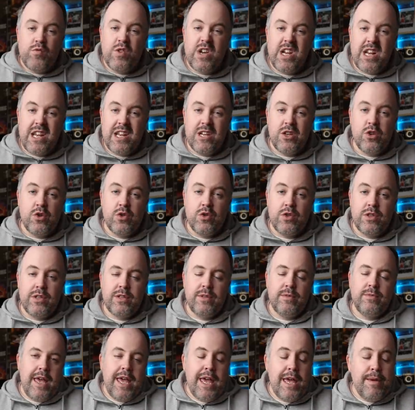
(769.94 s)
really good.
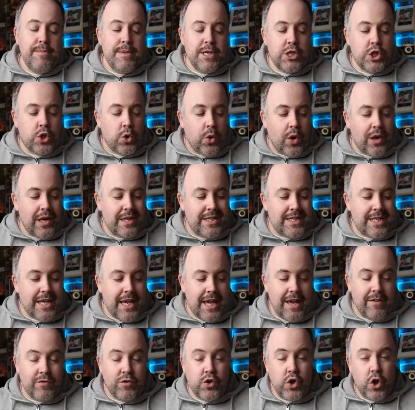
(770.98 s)
Image
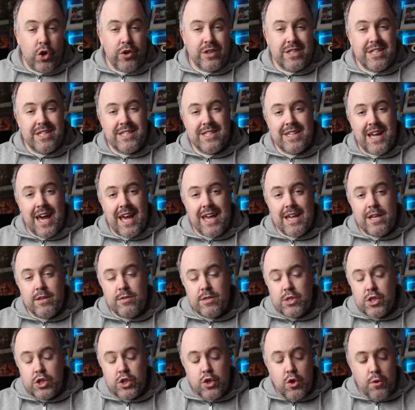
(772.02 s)
quality, I've got to say,
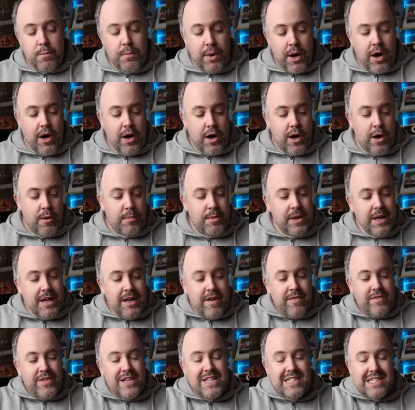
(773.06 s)
superb.
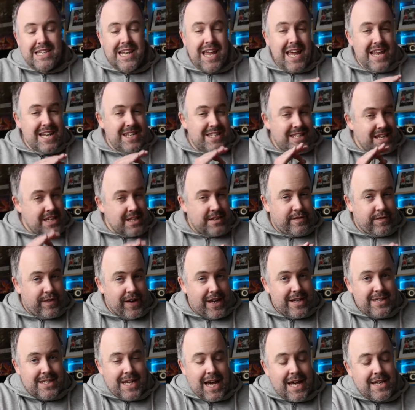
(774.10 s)
This lens is
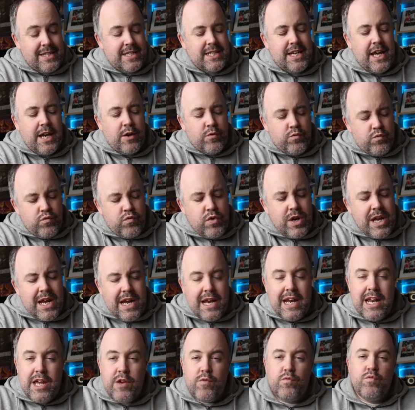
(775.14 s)
fantastic.
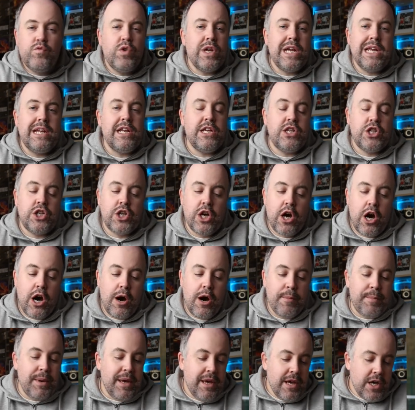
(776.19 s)
Really, really
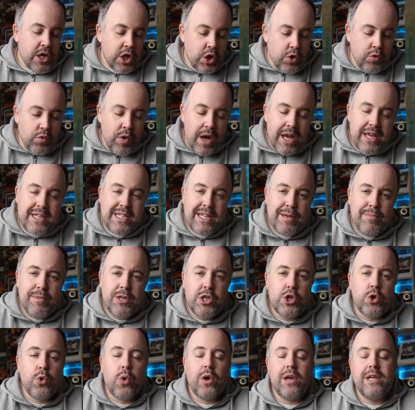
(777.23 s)
sharp. Great
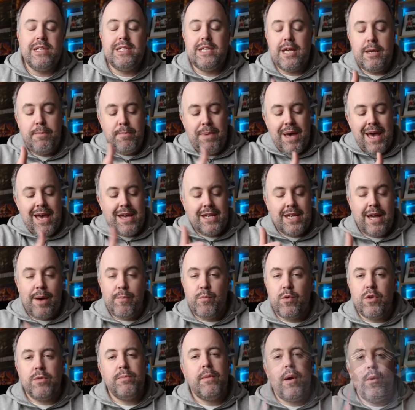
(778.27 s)
image quality paired
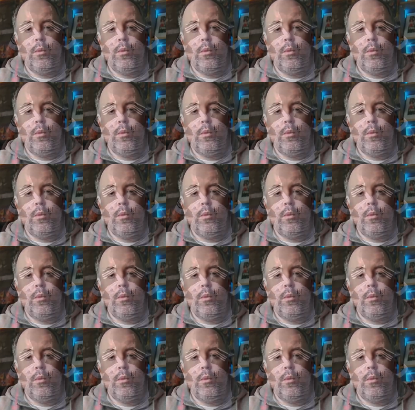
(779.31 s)
up with